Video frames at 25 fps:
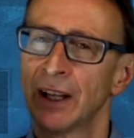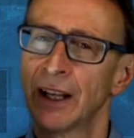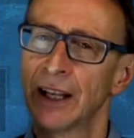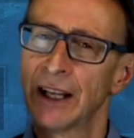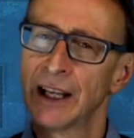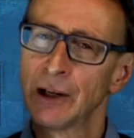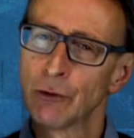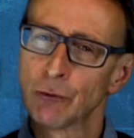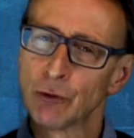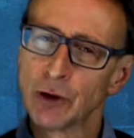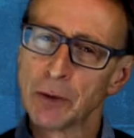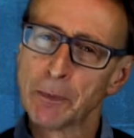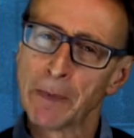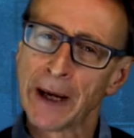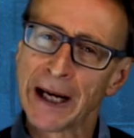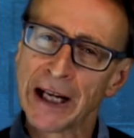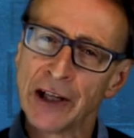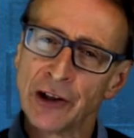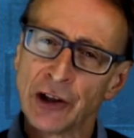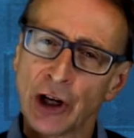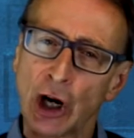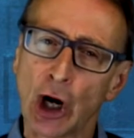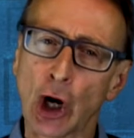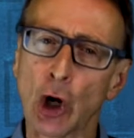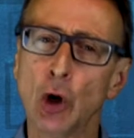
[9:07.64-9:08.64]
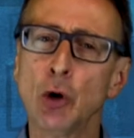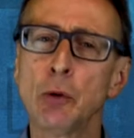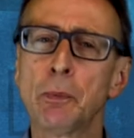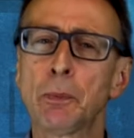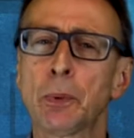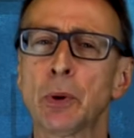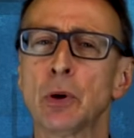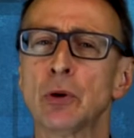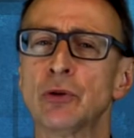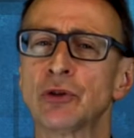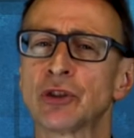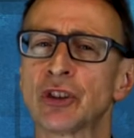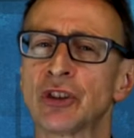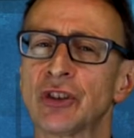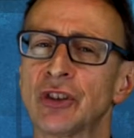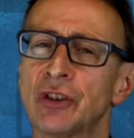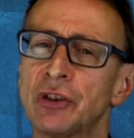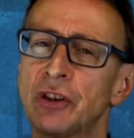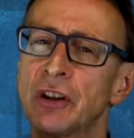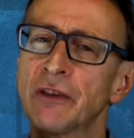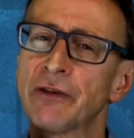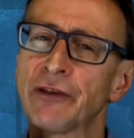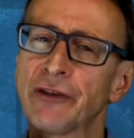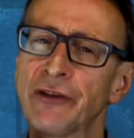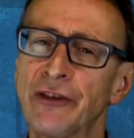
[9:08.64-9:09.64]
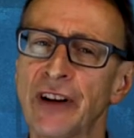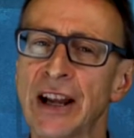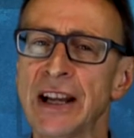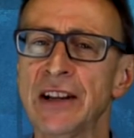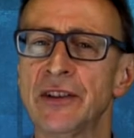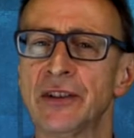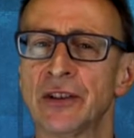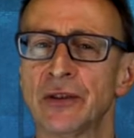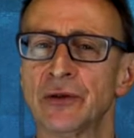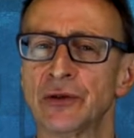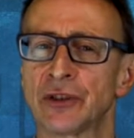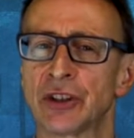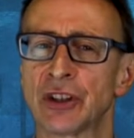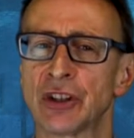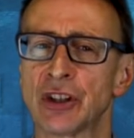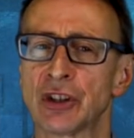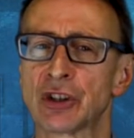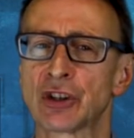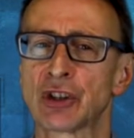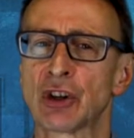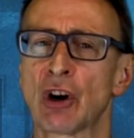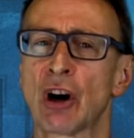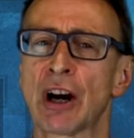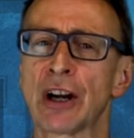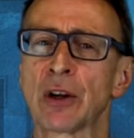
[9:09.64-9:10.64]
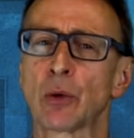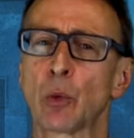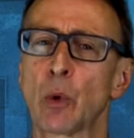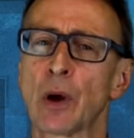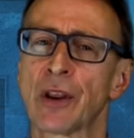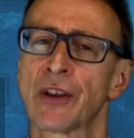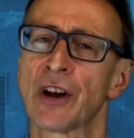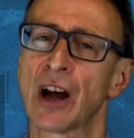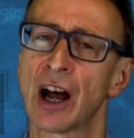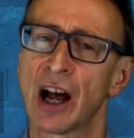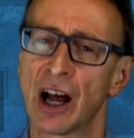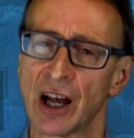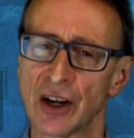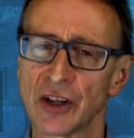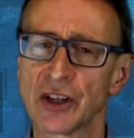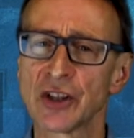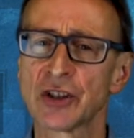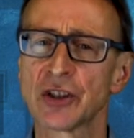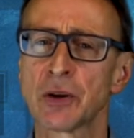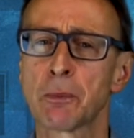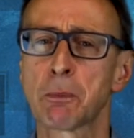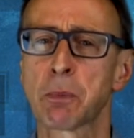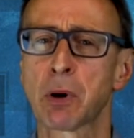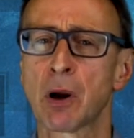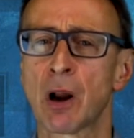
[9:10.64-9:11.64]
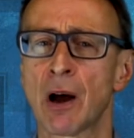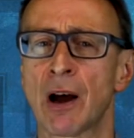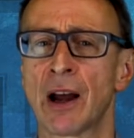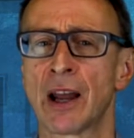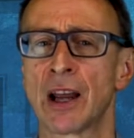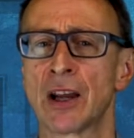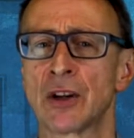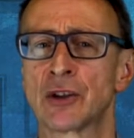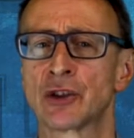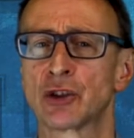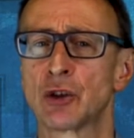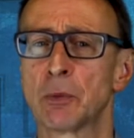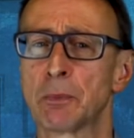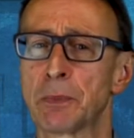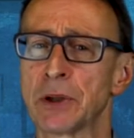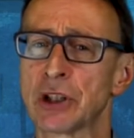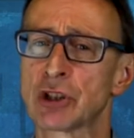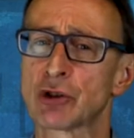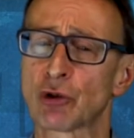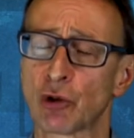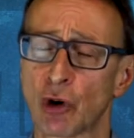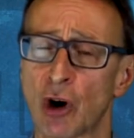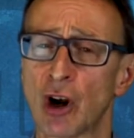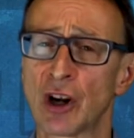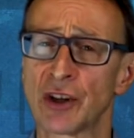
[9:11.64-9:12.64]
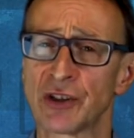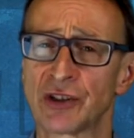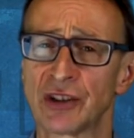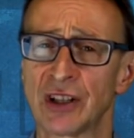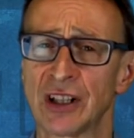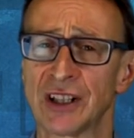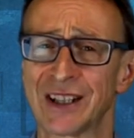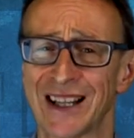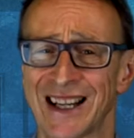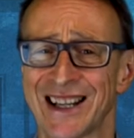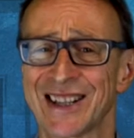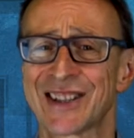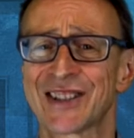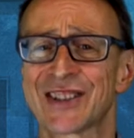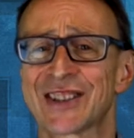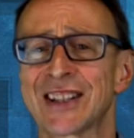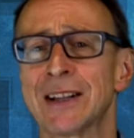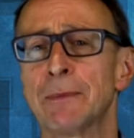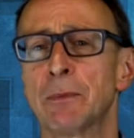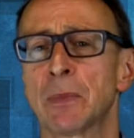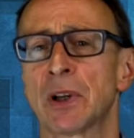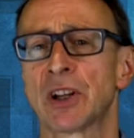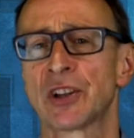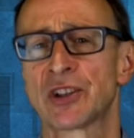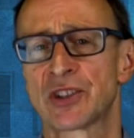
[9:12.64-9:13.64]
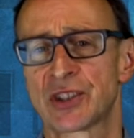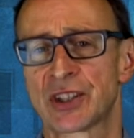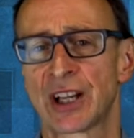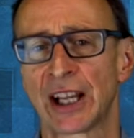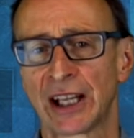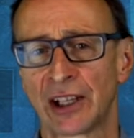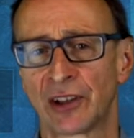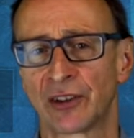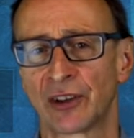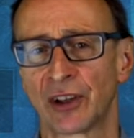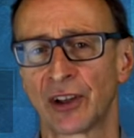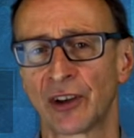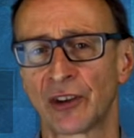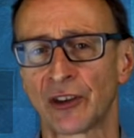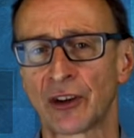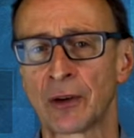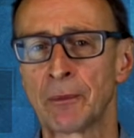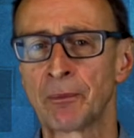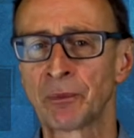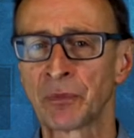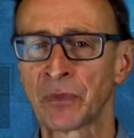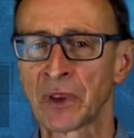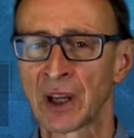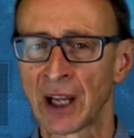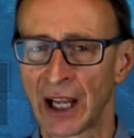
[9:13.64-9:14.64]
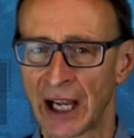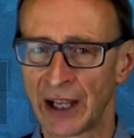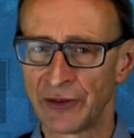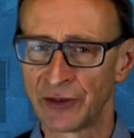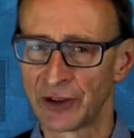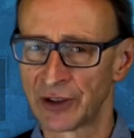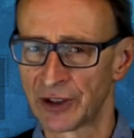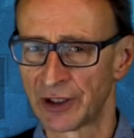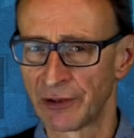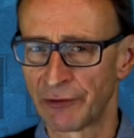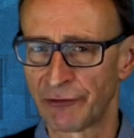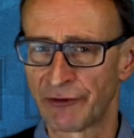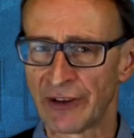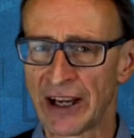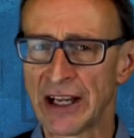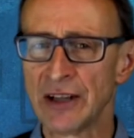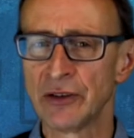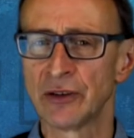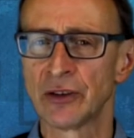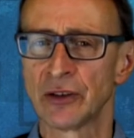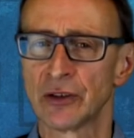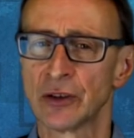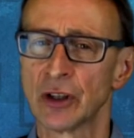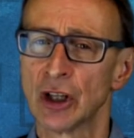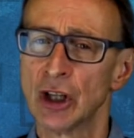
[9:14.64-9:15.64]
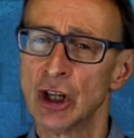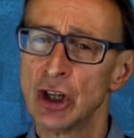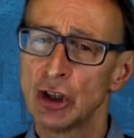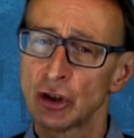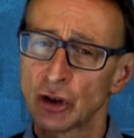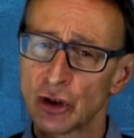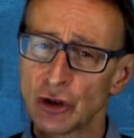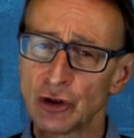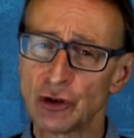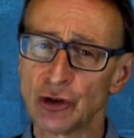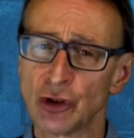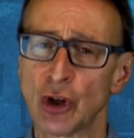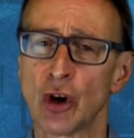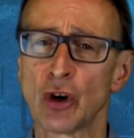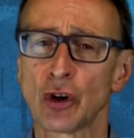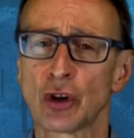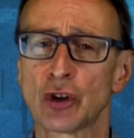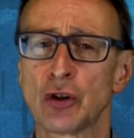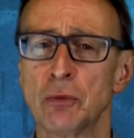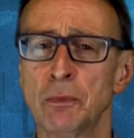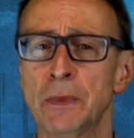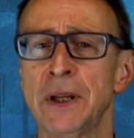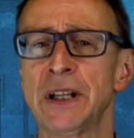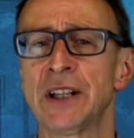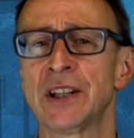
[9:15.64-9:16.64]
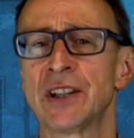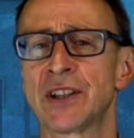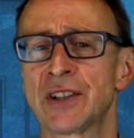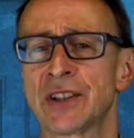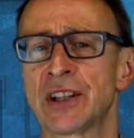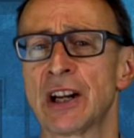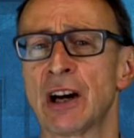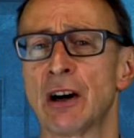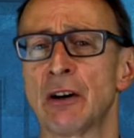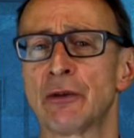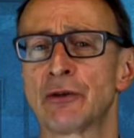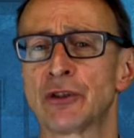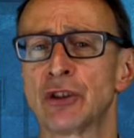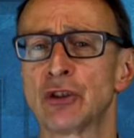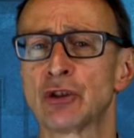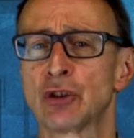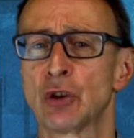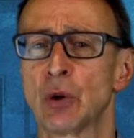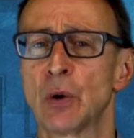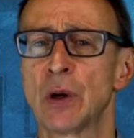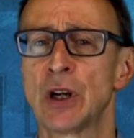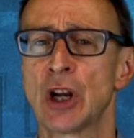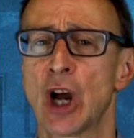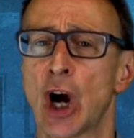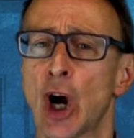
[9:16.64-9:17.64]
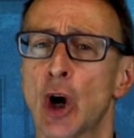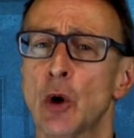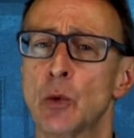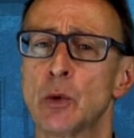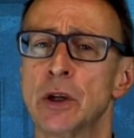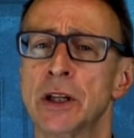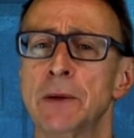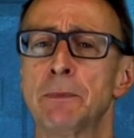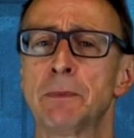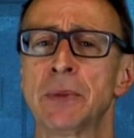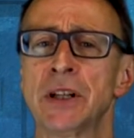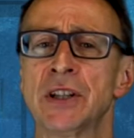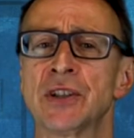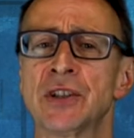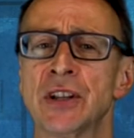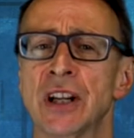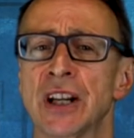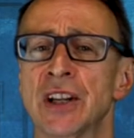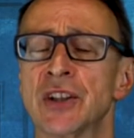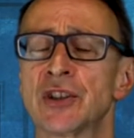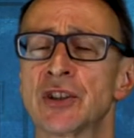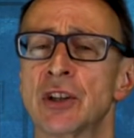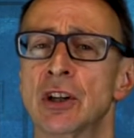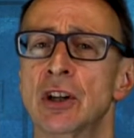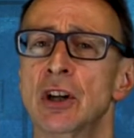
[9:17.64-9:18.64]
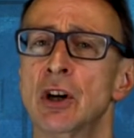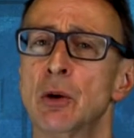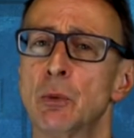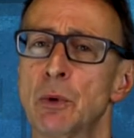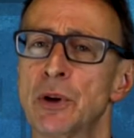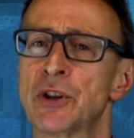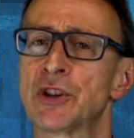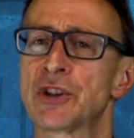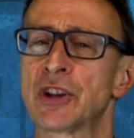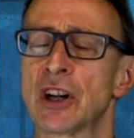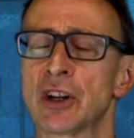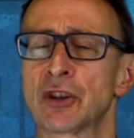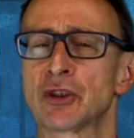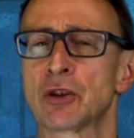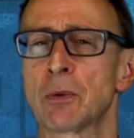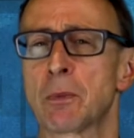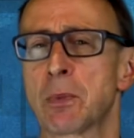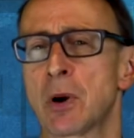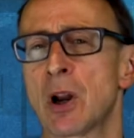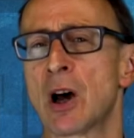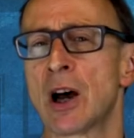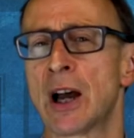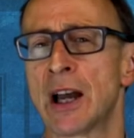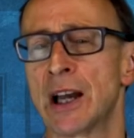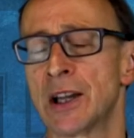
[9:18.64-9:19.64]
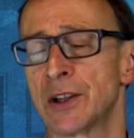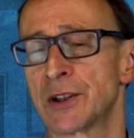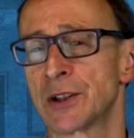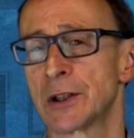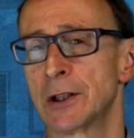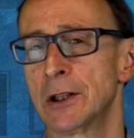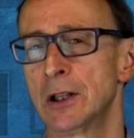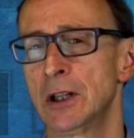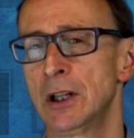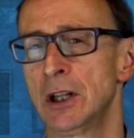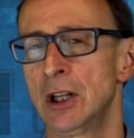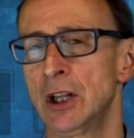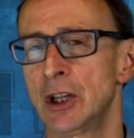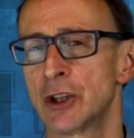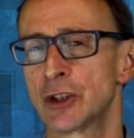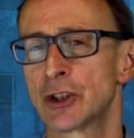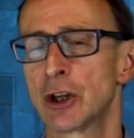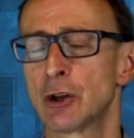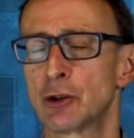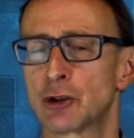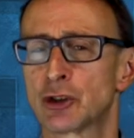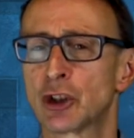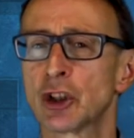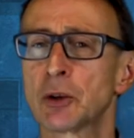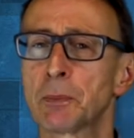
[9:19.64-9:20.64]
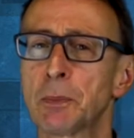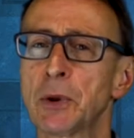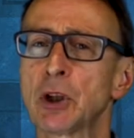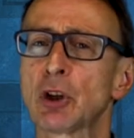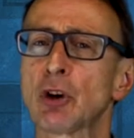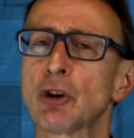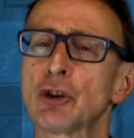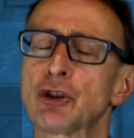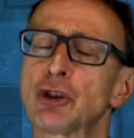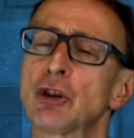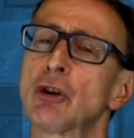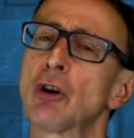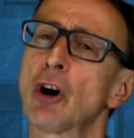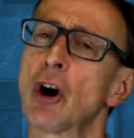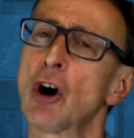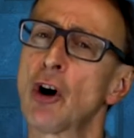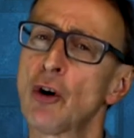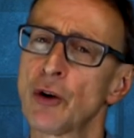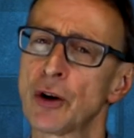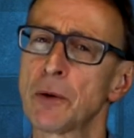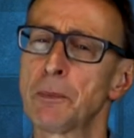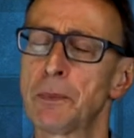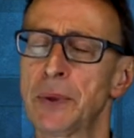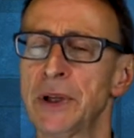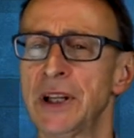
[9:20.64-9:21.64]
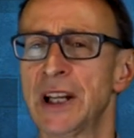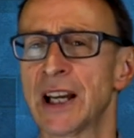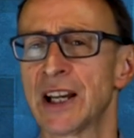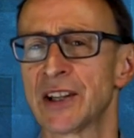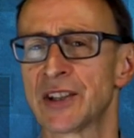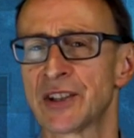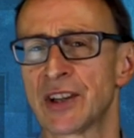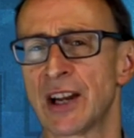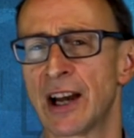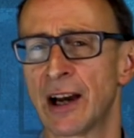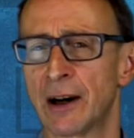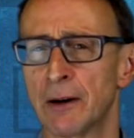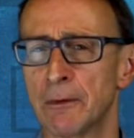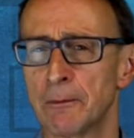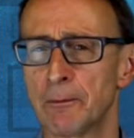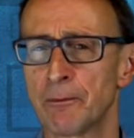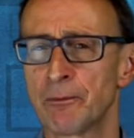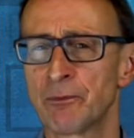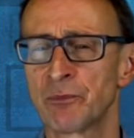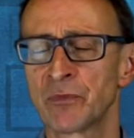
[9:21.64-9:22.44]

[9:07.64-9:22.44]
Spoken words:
It remained open to the defendant to decide whether other suppliers should be granted a similar status, and the defendant could not commit itself to doing only business with such suppliers. So just because you're on a PSL